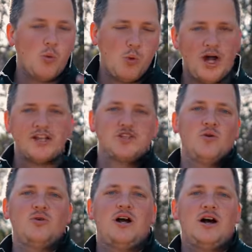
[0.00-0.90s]
Why
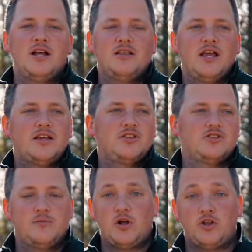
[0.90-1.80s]
don't I like the
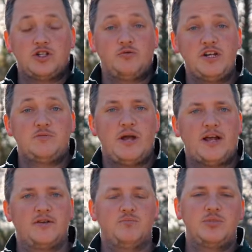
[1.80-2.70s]
terminology
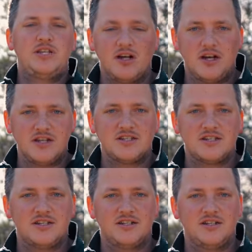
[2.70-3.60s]
Reachback?
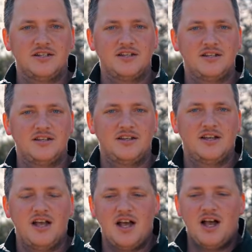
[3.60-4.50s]
Because
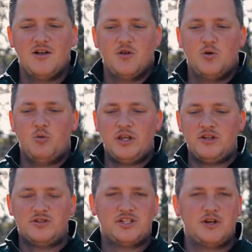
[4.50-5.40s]
when
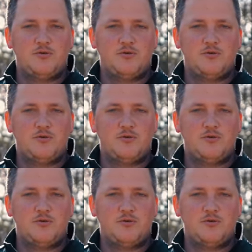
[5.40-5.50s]
you say